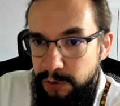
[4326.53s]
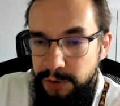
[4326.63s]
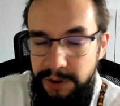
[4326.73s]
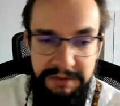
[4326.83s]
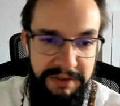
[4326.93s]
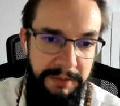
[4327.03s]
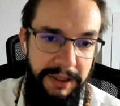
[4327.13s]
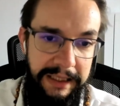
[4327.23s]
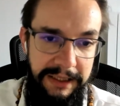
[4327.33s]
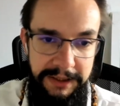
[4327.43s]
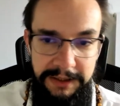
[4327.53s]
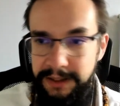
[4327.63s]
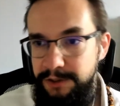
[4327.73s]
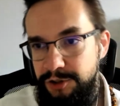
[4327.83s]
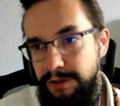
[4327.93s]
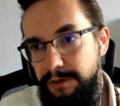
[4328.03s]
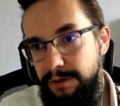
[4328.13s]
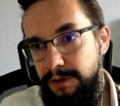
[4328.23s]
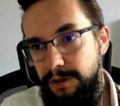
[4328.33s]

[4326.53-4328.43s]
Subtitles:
or you can find me on LinkedIn, Dennis Chahuk.